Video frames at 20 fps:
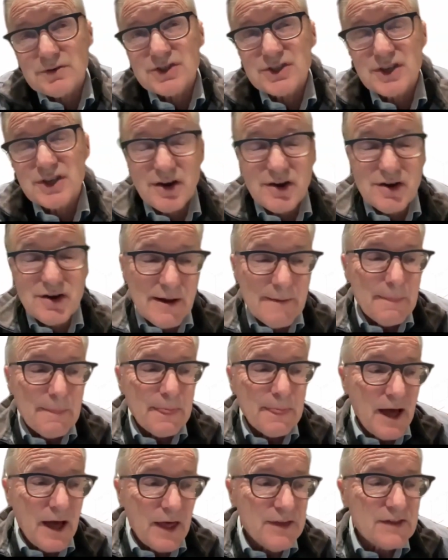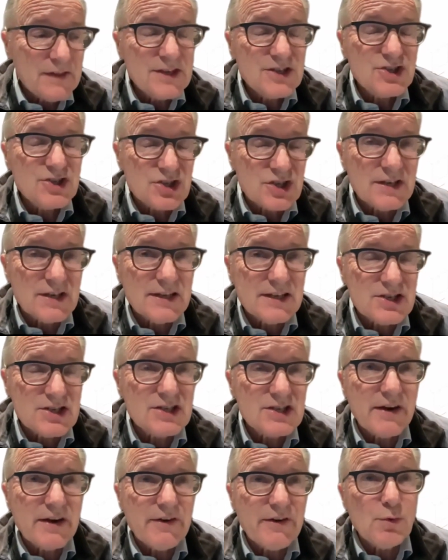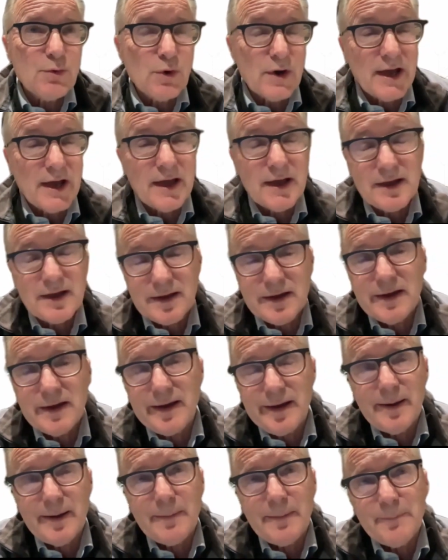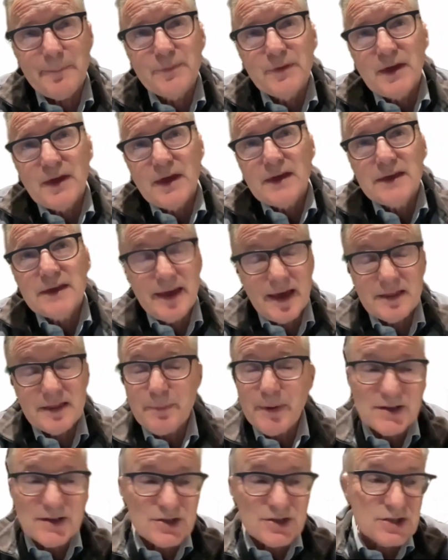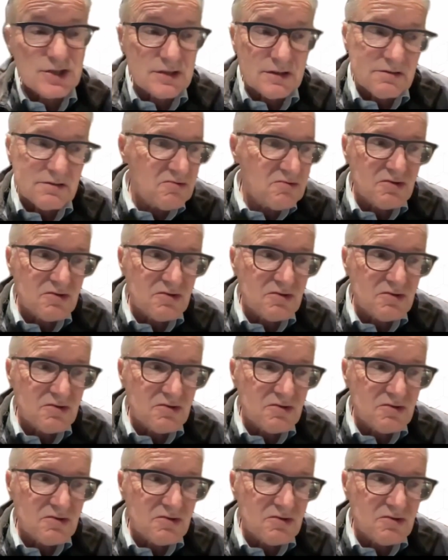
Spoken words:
So I think this is an area where, the patient's